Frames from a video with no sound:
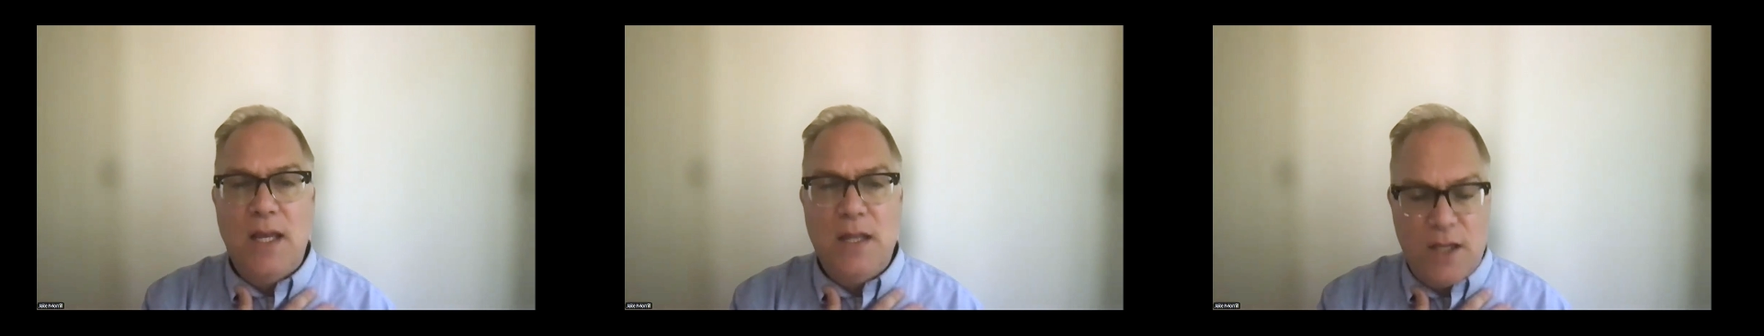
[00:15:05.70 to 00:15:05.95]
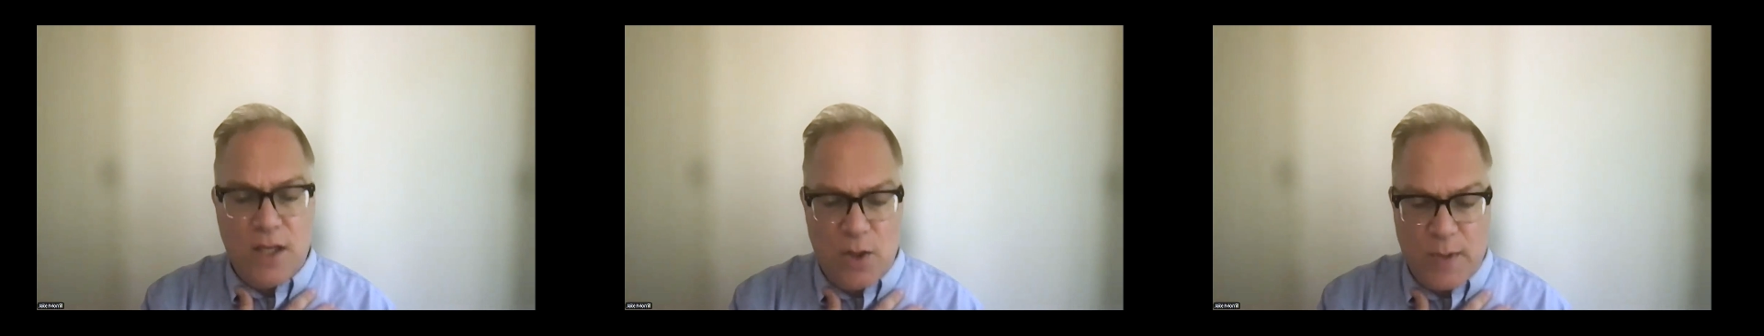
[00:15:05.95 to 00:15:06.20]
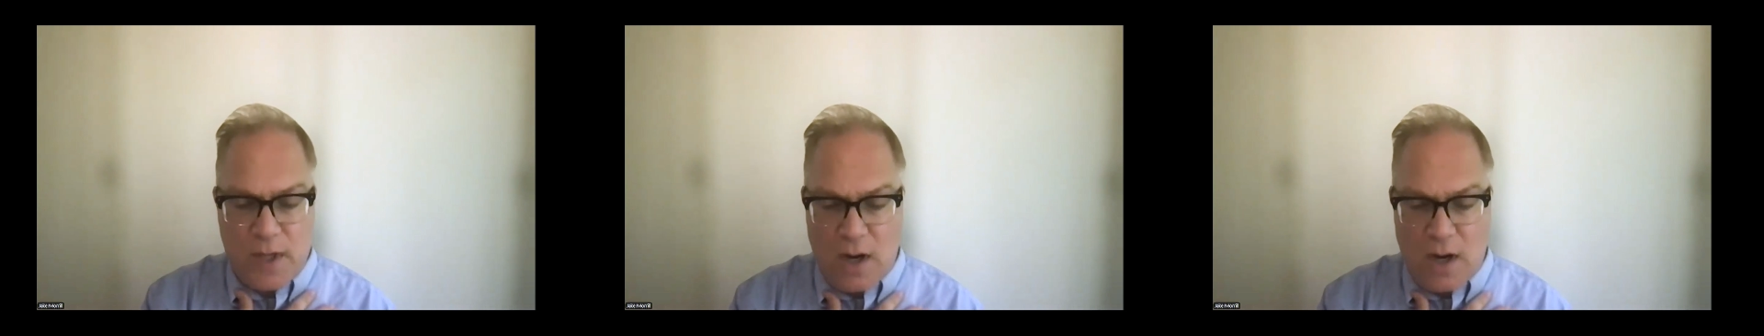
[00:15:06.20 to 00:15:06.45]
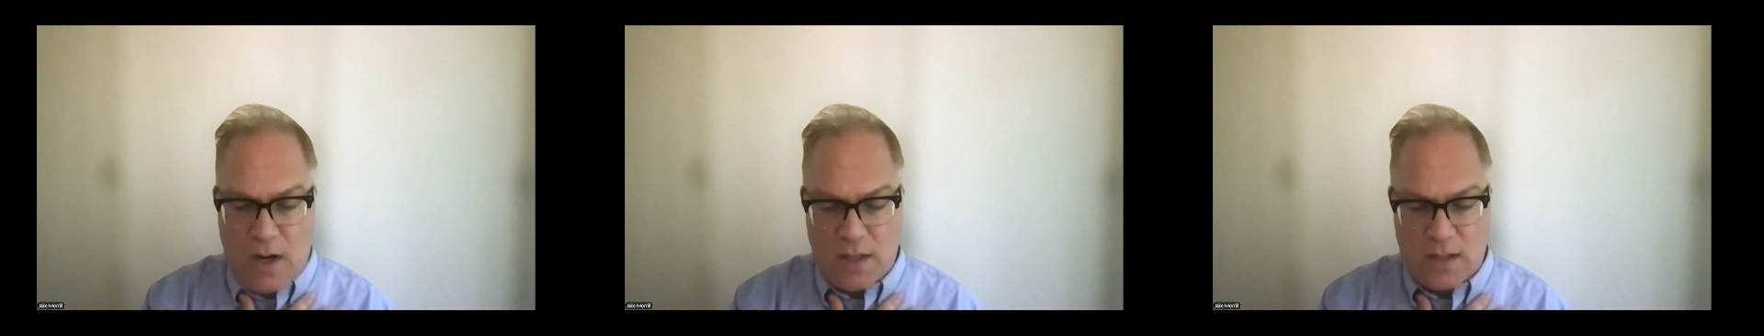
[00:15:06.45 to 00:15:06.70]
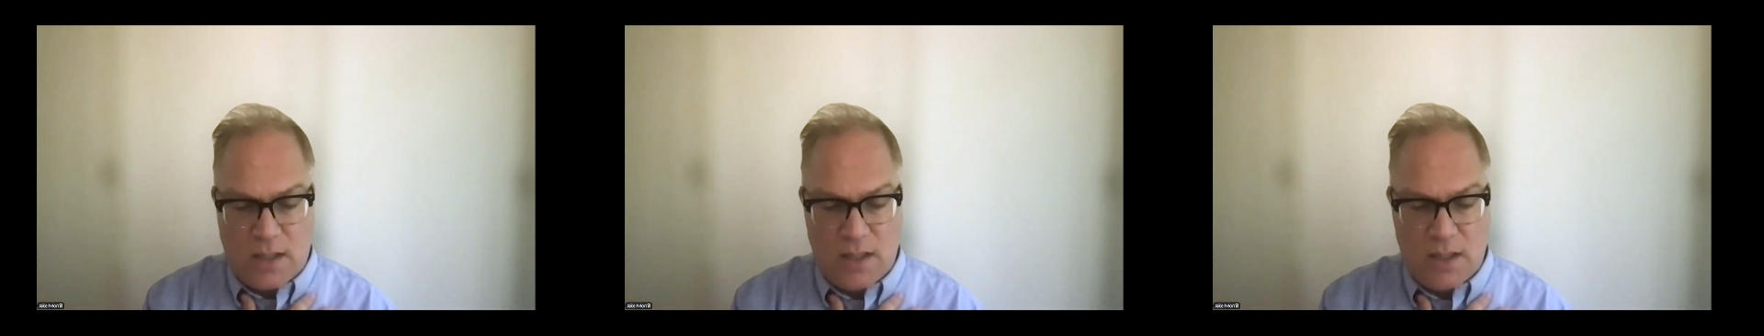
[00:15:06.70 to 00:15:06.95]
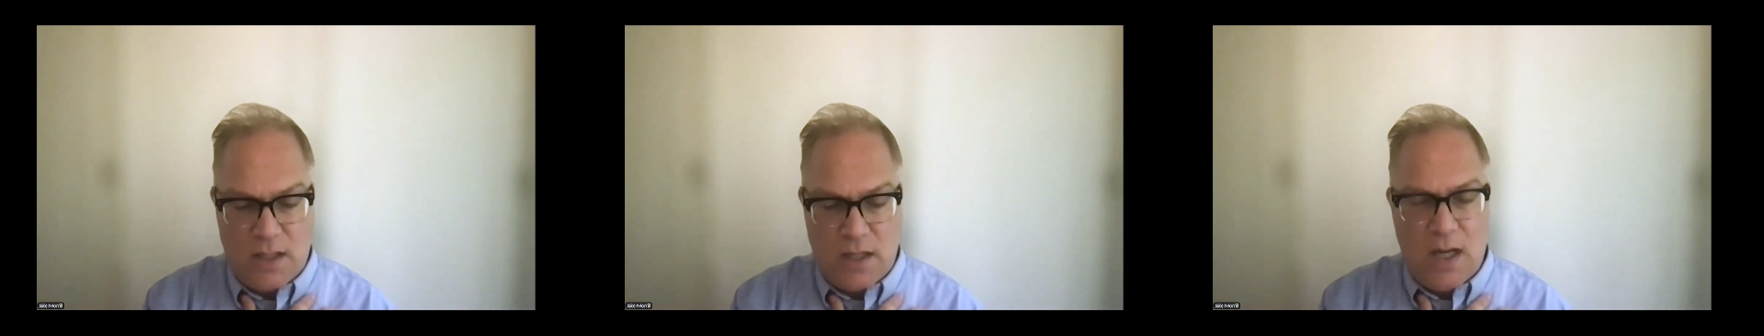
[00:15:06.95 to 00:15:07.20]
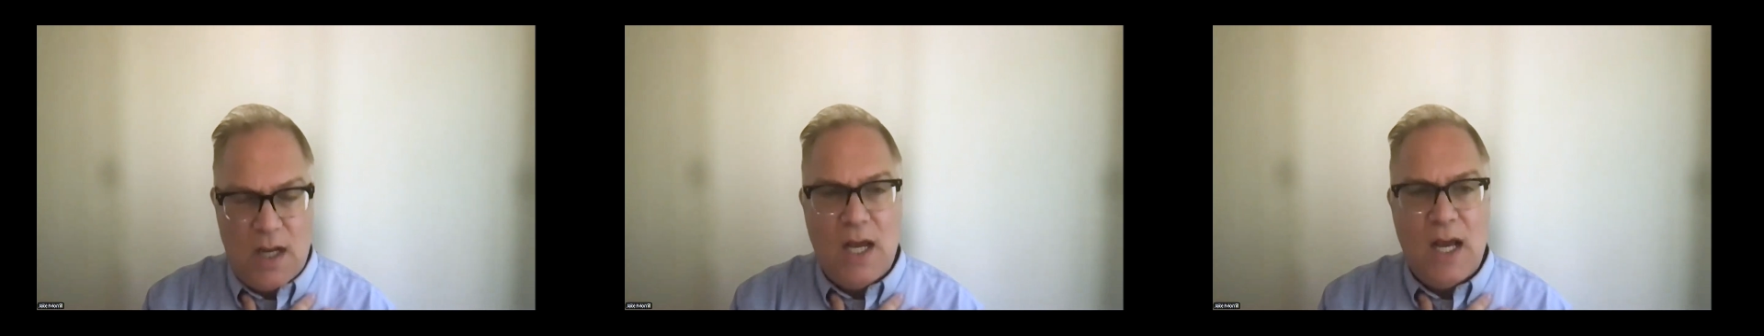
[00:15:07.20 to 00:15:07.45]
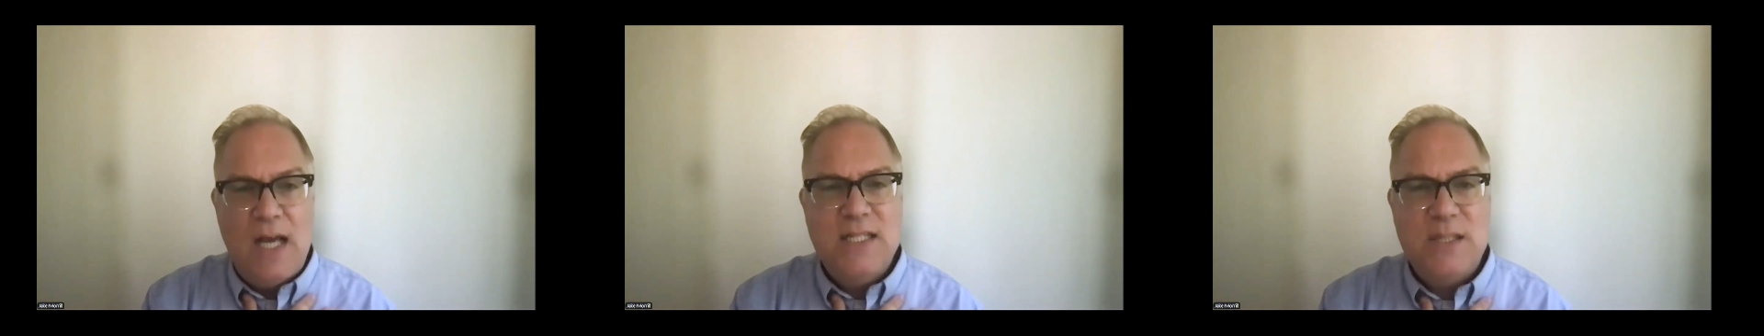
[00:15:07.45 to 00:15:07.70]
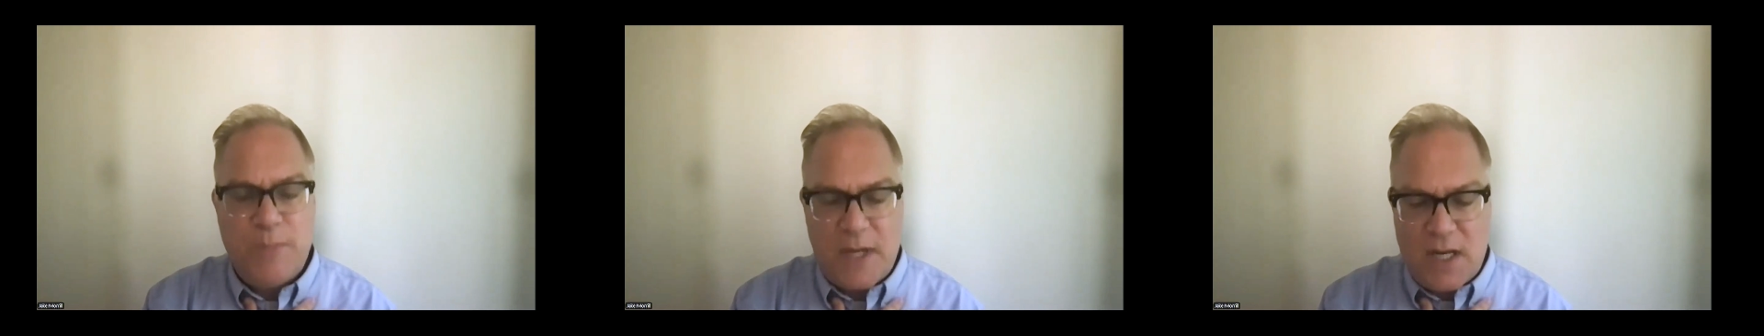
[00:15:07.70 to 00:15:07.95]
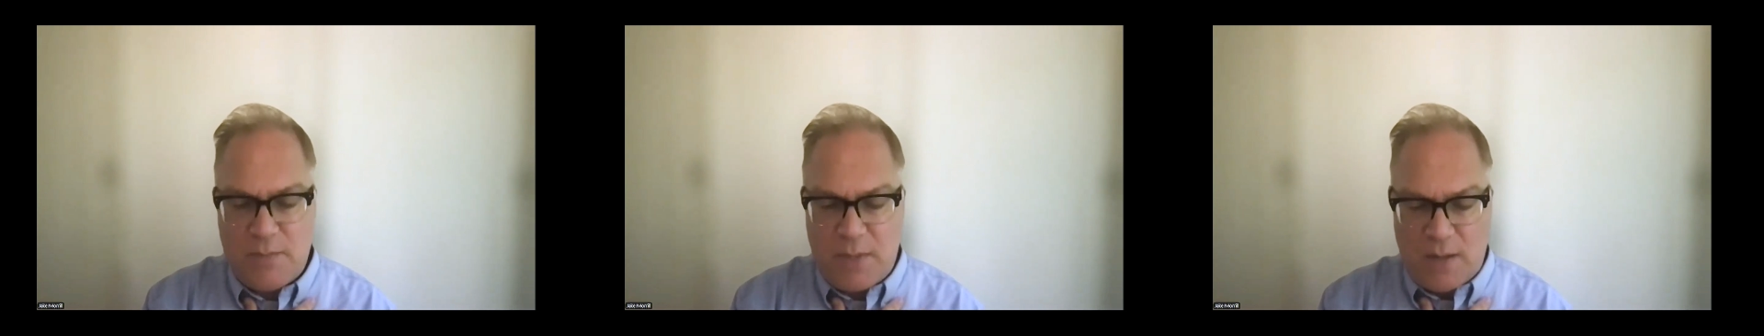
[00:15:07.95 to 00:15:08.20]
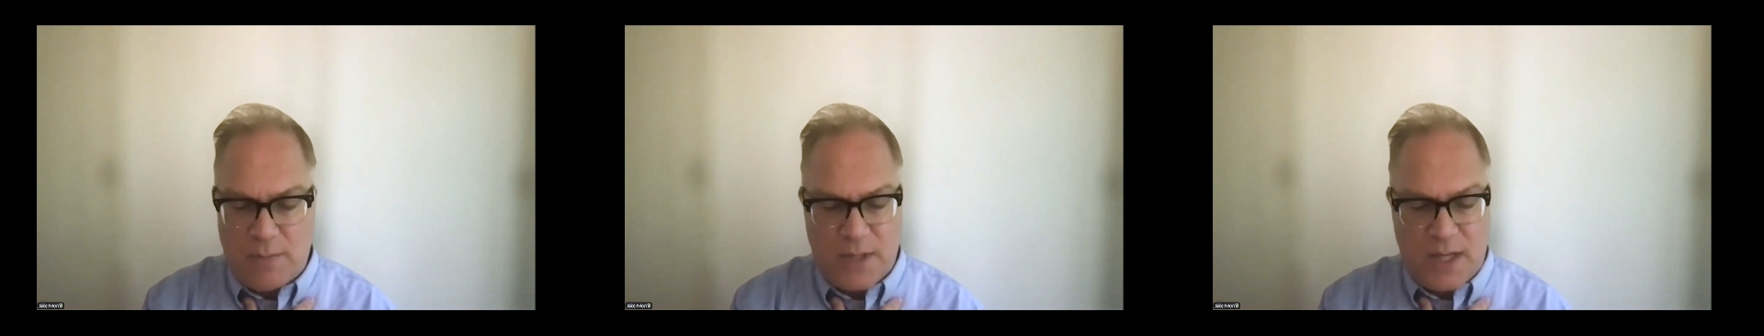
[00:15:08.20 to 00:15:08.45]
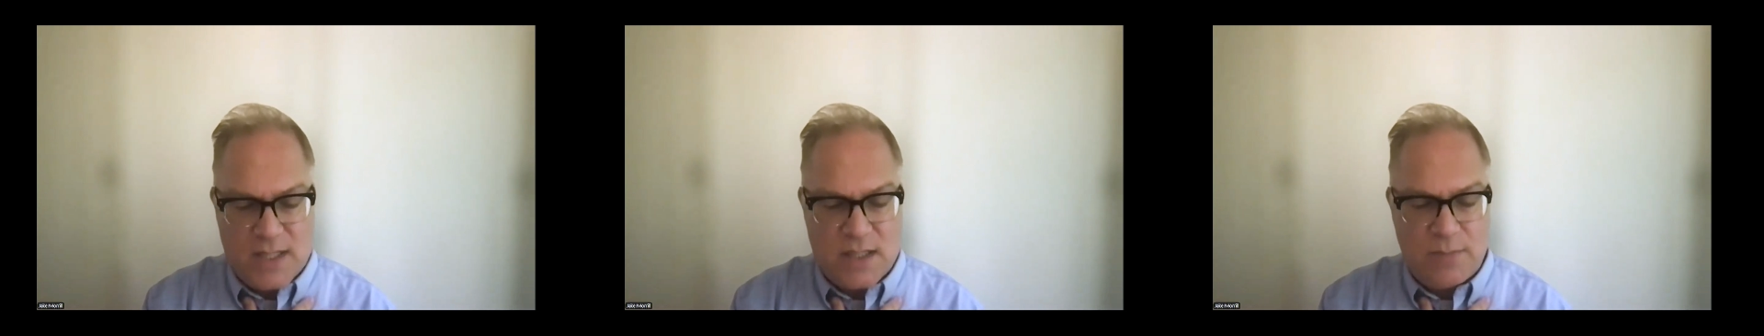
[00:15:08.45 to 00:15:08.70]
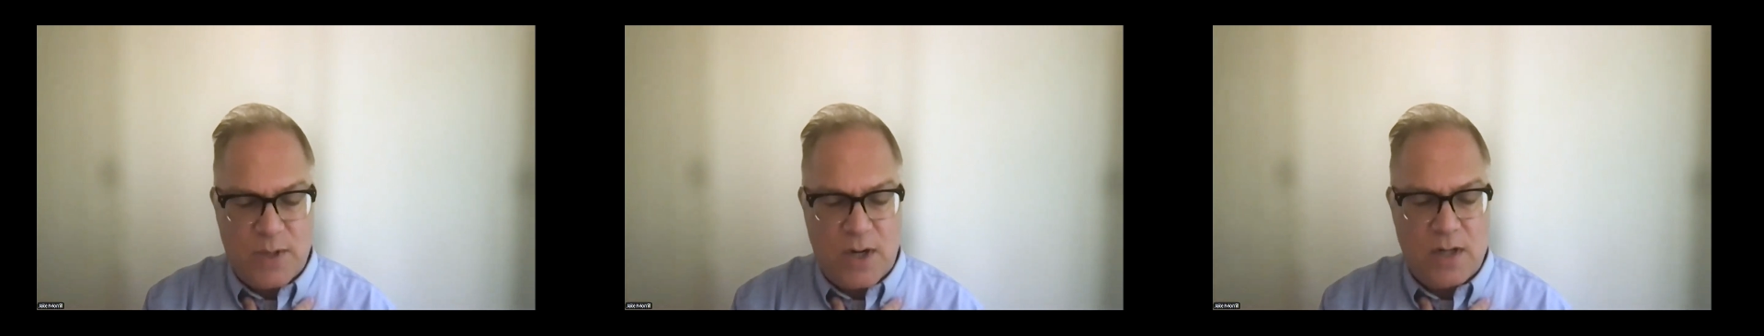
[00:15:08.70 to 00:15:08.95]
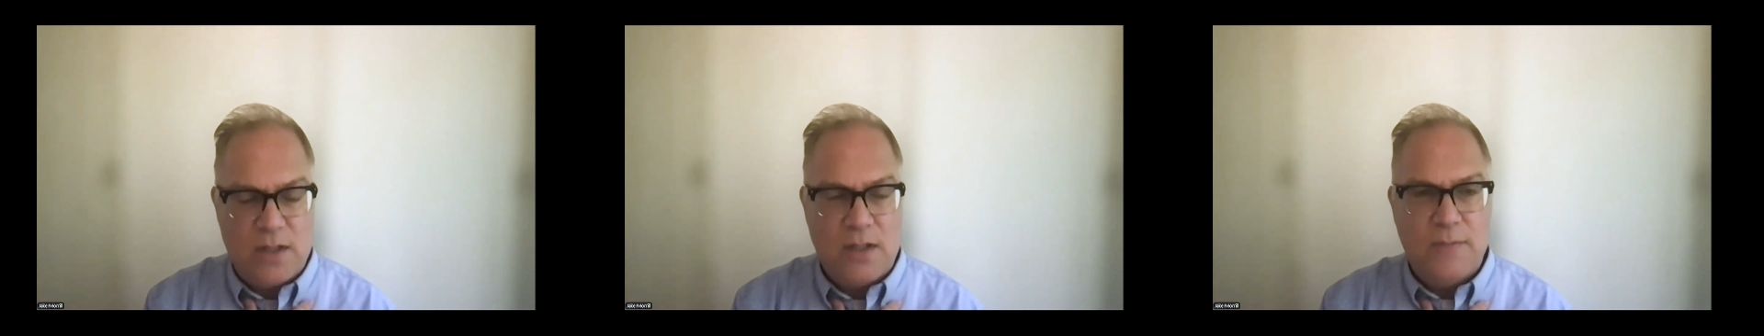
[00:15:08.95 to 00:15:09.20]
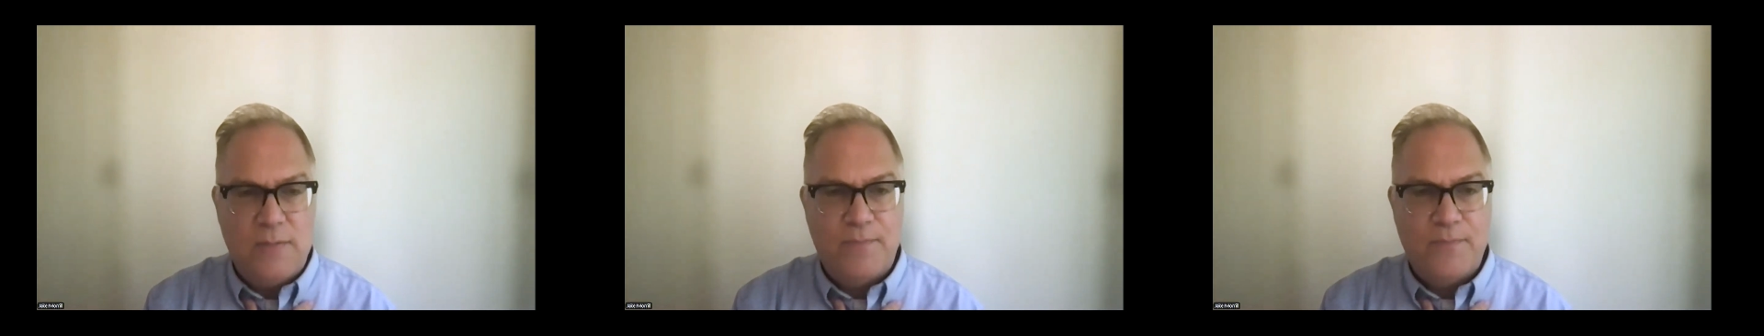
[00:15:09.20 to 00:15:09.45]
in the human heart. A speed bump is the burden,